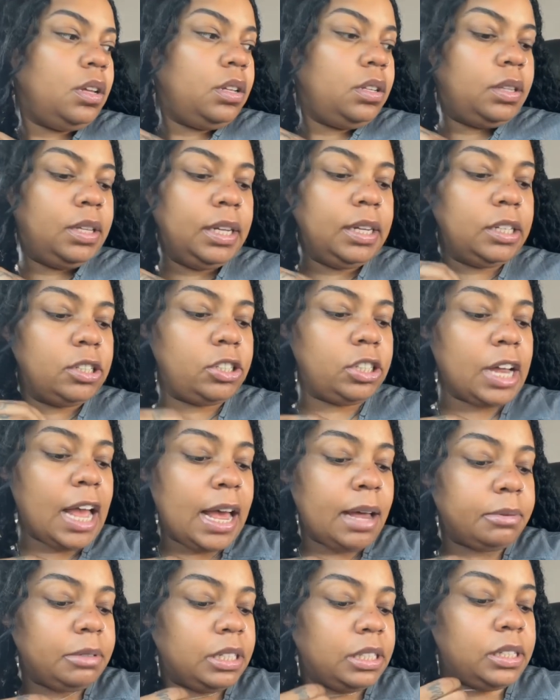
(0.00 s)
these
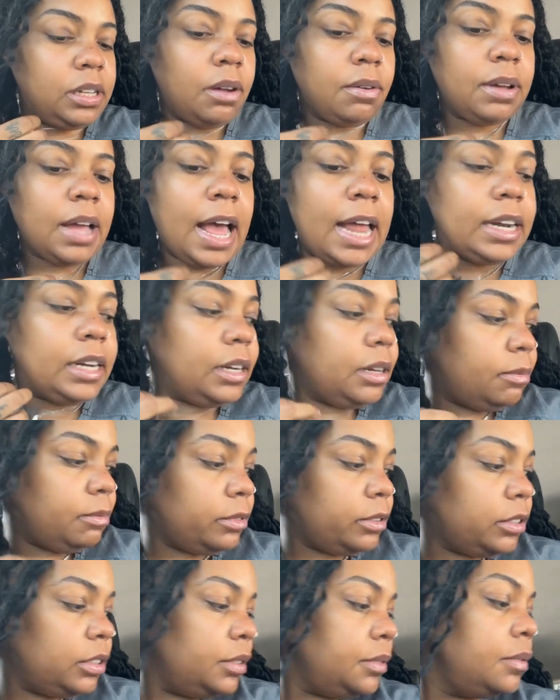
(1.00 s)
jobs just don't got it no
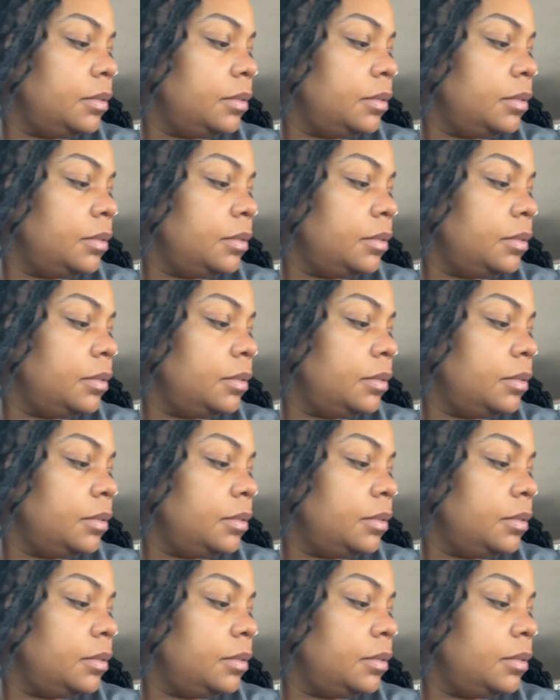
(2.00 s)
more.